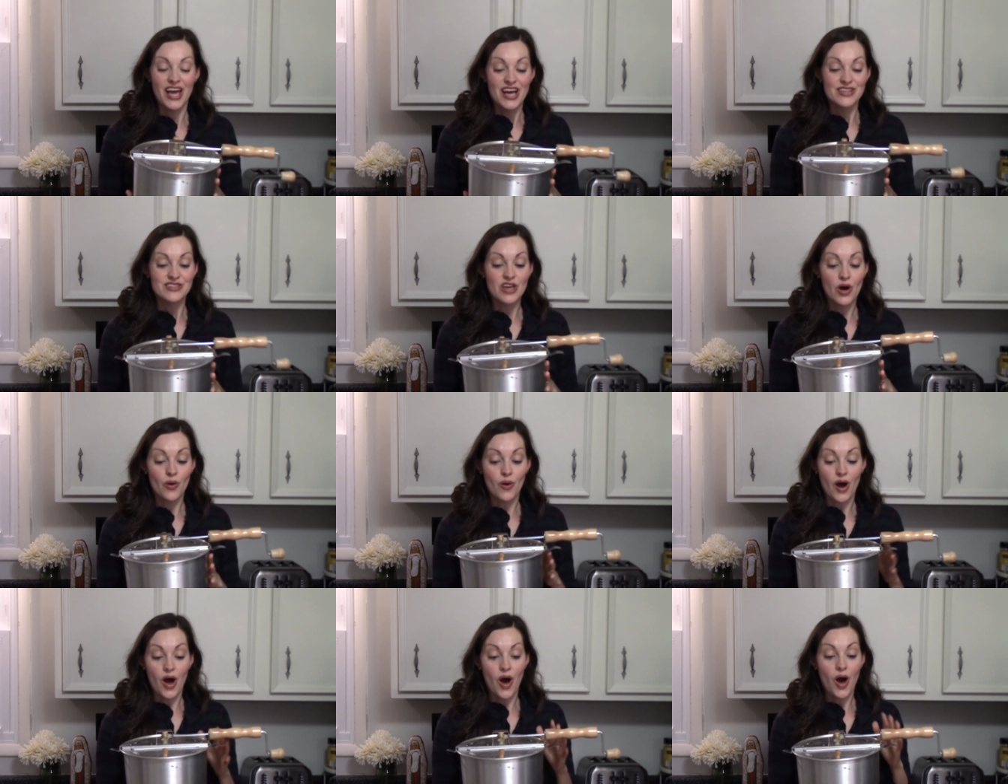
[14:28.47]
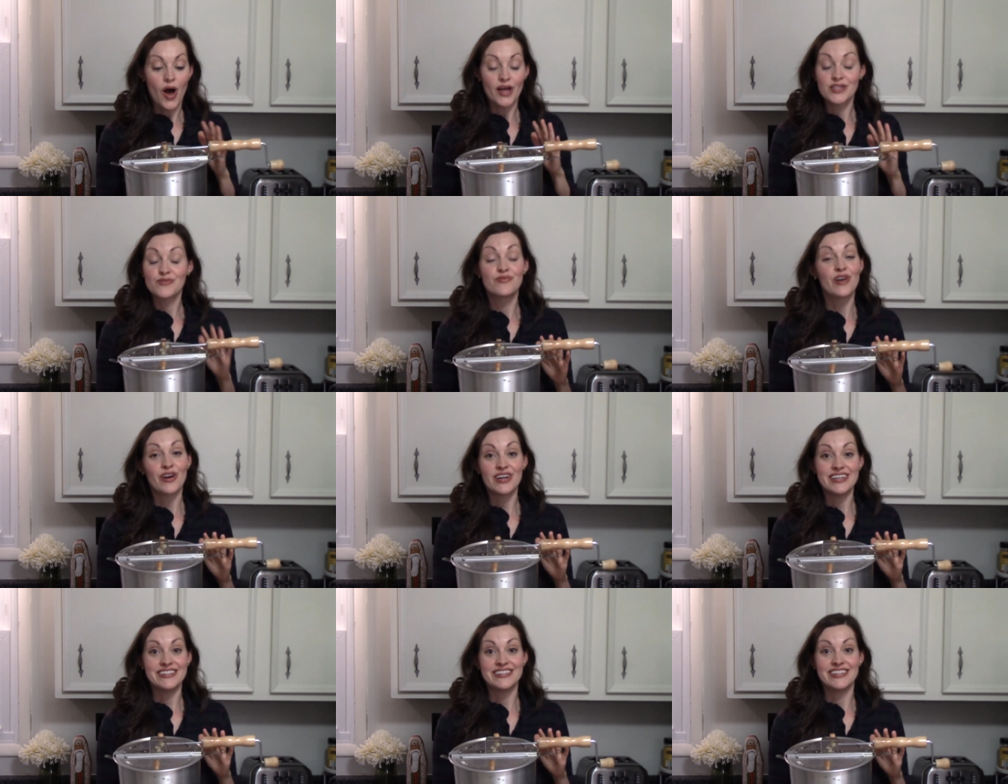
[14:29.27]
So it's
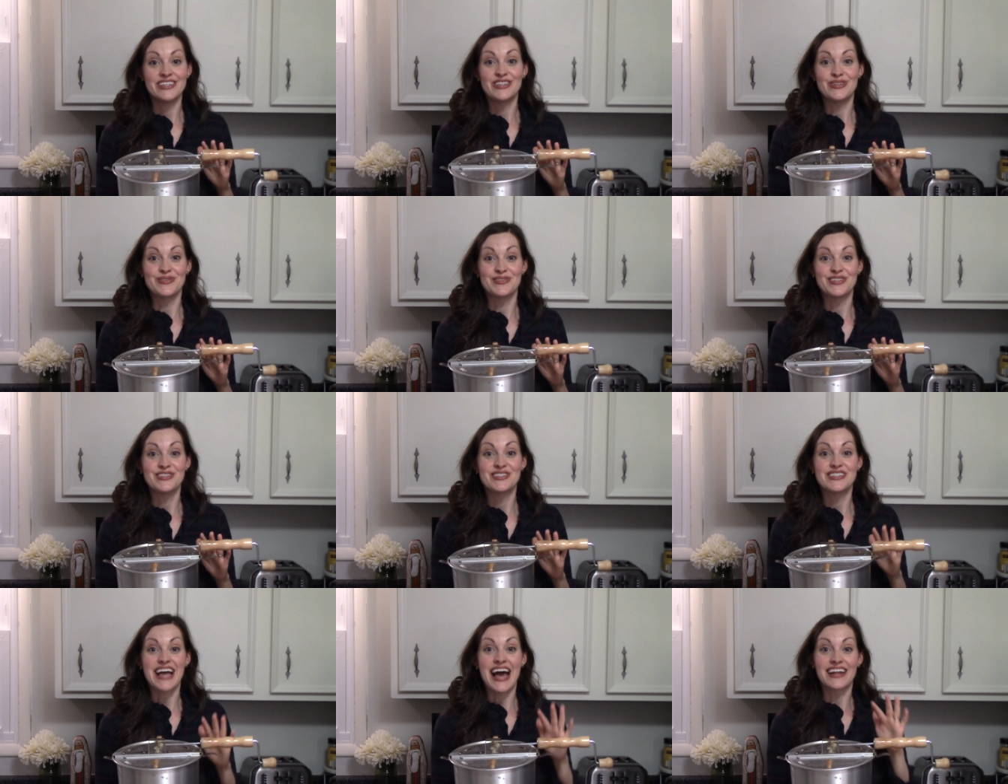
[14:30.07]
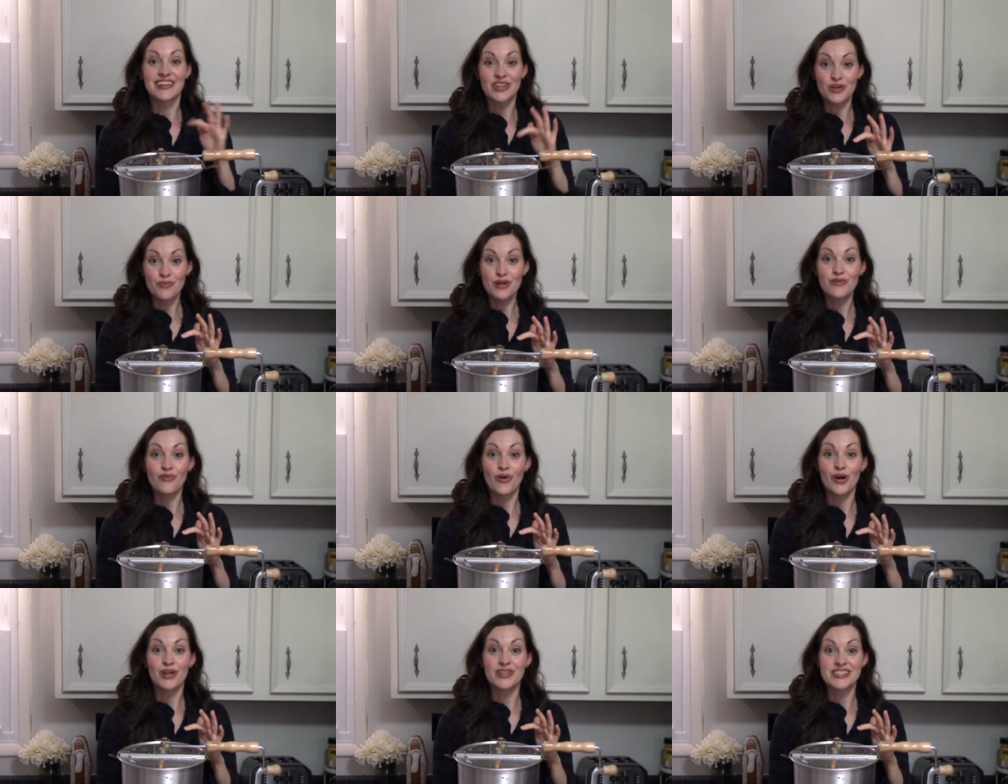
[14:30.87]
very easy to use. You just add a little bit of
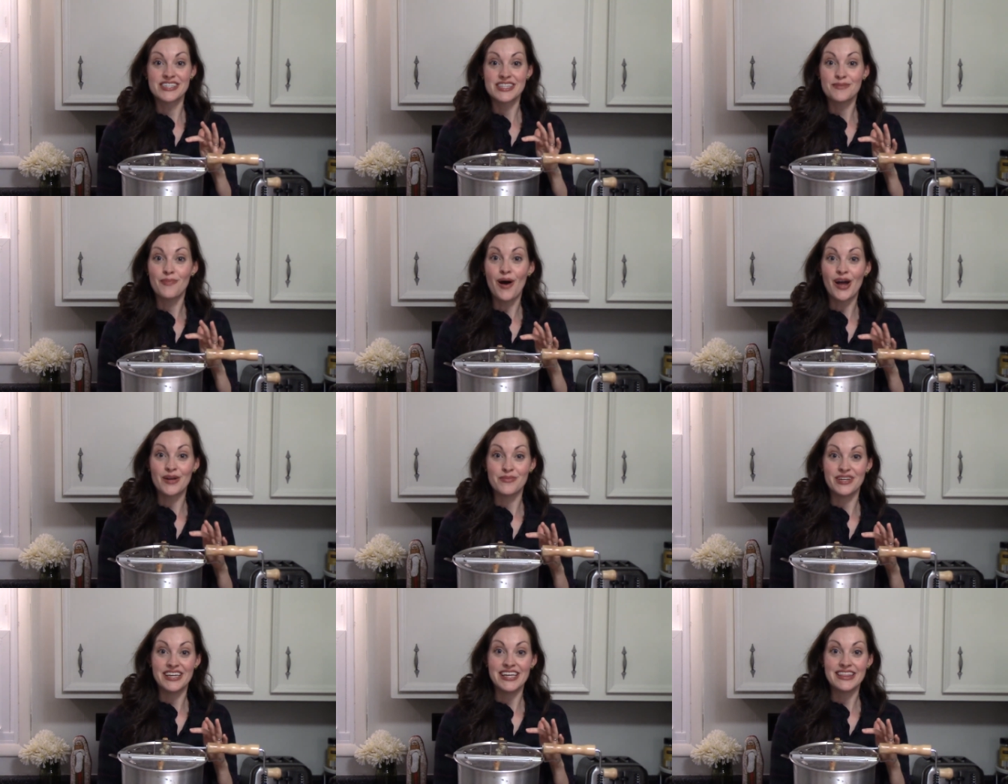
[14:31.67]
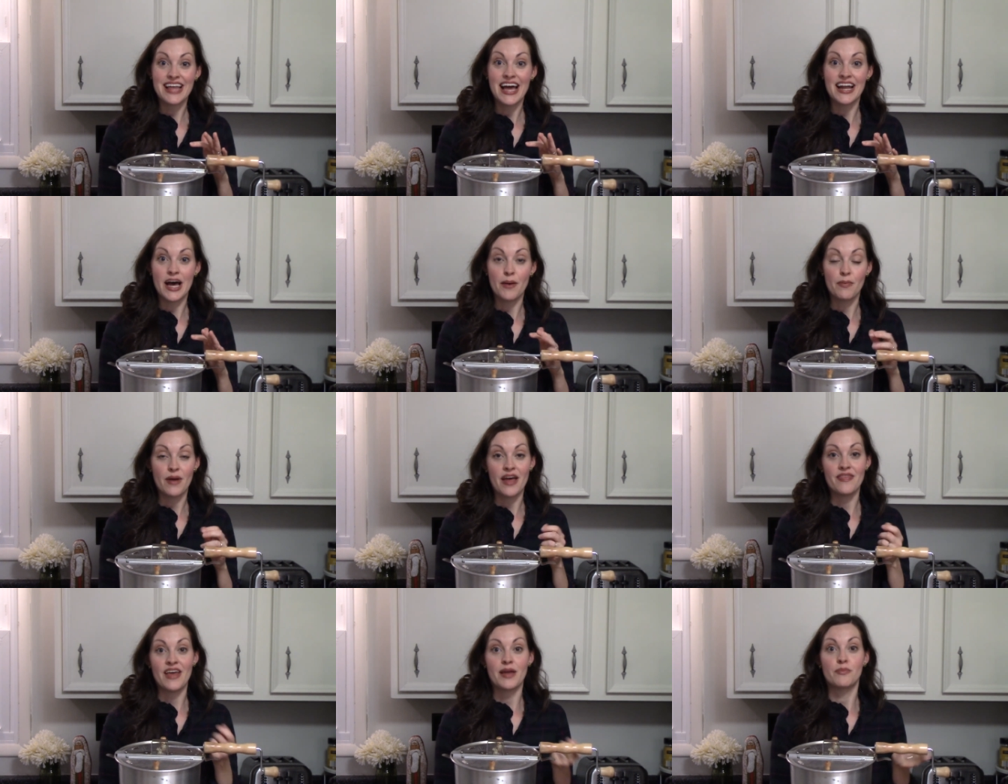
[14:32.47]
oil into the bottom and heat that up,
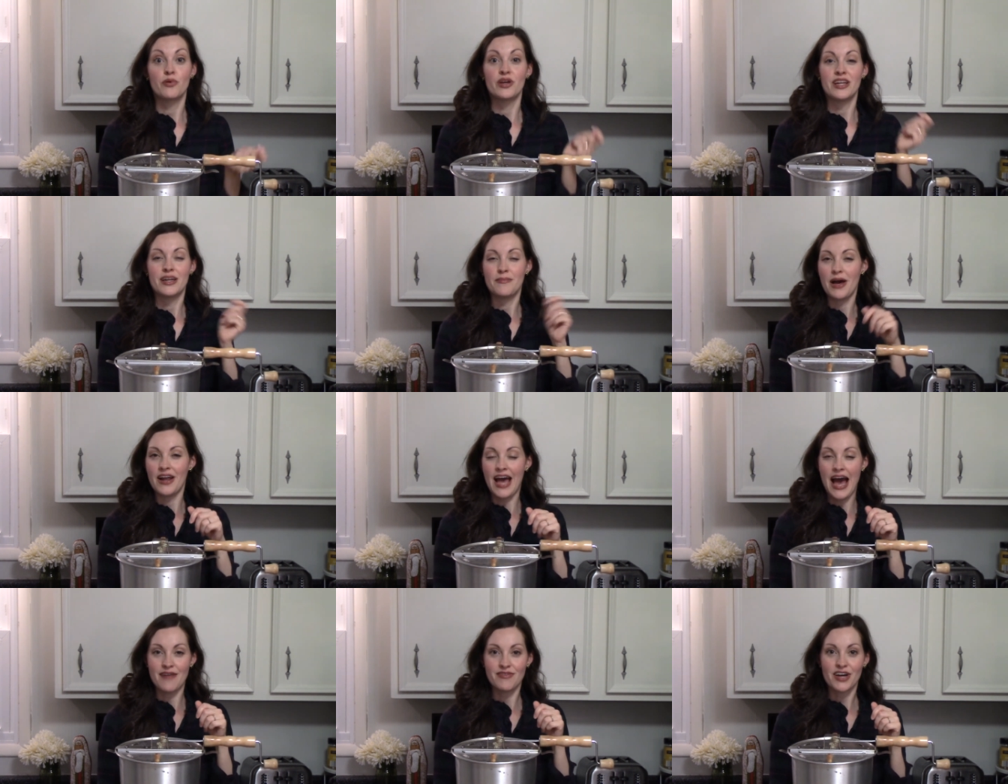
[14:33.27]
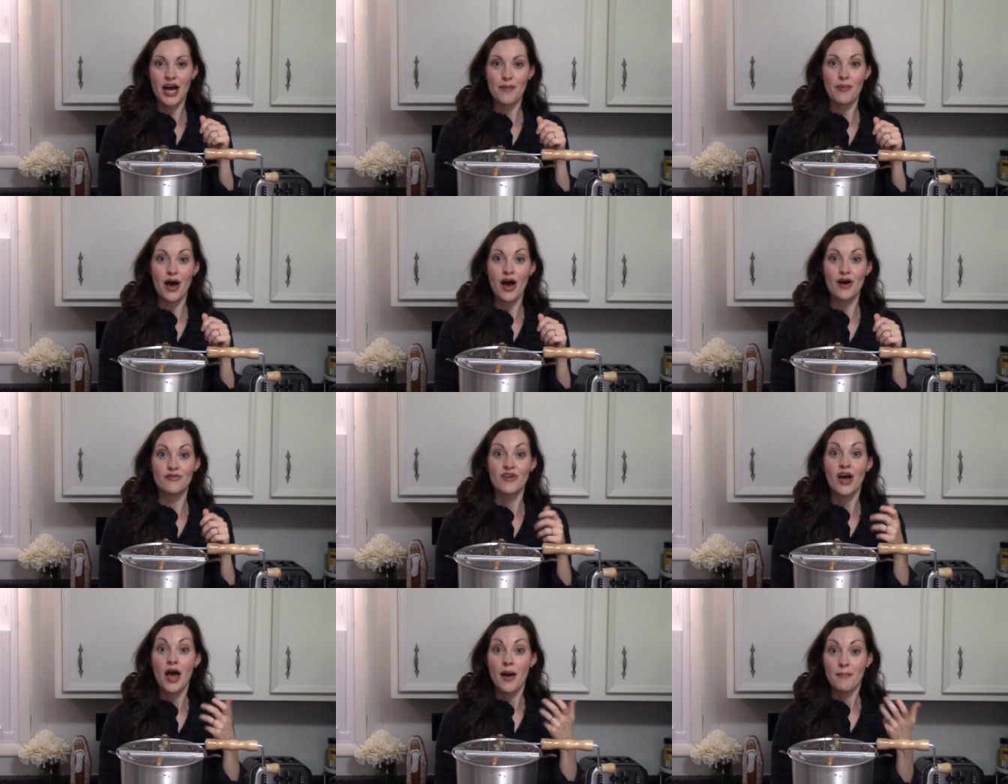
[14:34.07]
and then put in about a half a cup of
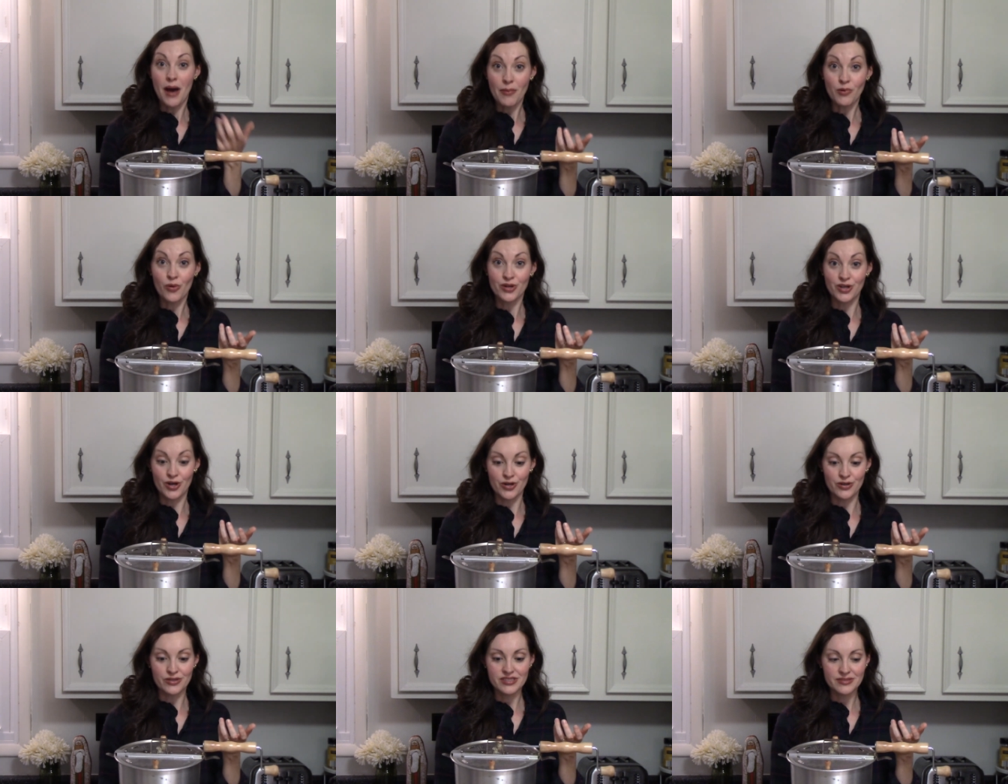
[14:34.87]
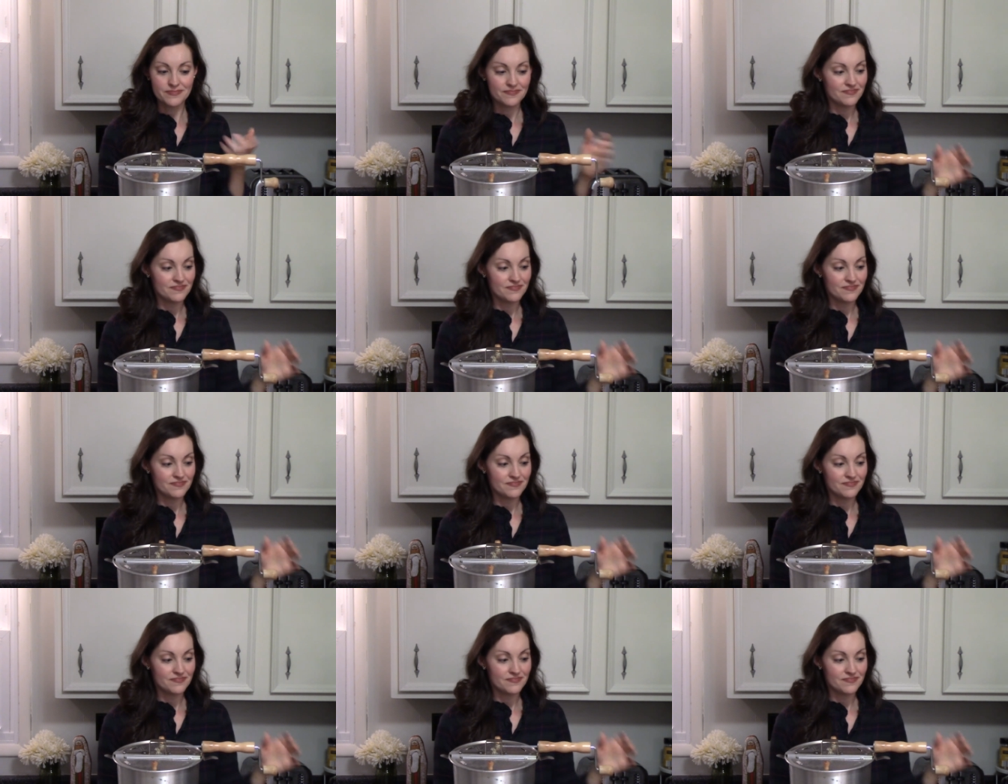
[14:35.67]
popcorn kernels.